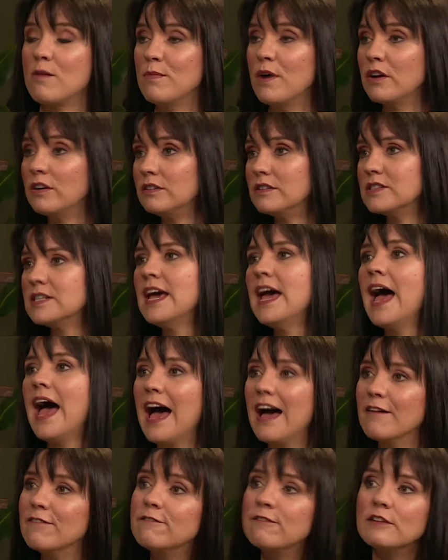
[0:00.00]
models
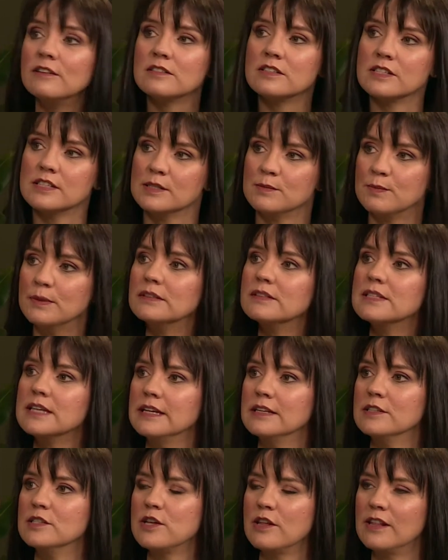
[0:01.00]
have filters built
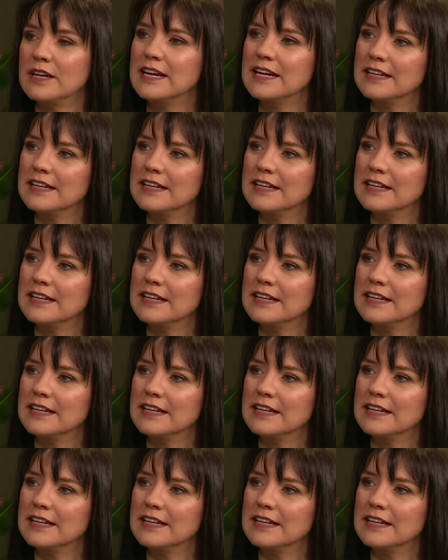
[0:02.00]
in so yes.